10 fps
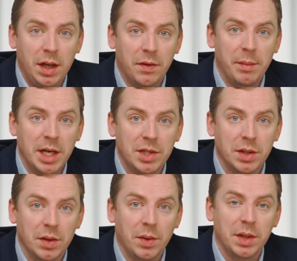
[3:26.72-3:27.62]

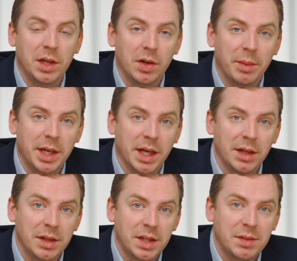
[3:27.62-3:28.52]
information on the economic
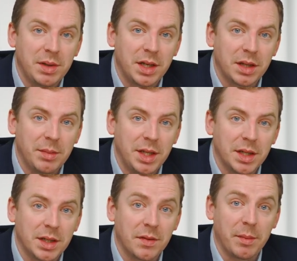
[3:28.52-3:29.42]
calendar this week are the
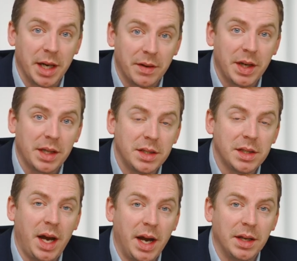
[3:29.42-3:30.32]
meetings of the Bank of England
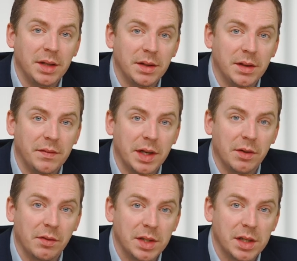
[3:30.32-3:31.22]
and the
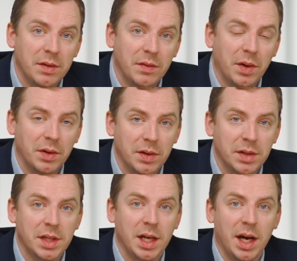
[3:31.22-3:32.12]
Federal Reserve on
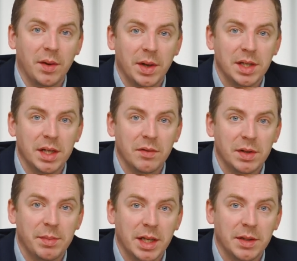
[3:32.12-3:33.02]
Thursday and Wednesday
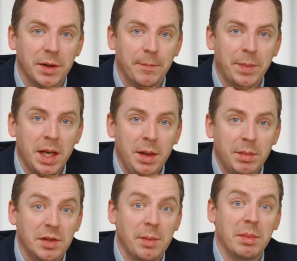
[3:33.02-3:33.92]
respectively.
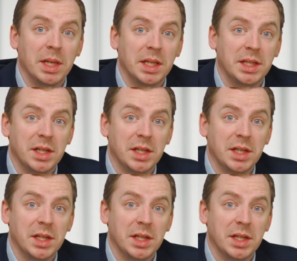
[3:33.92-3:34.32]
Please remember, this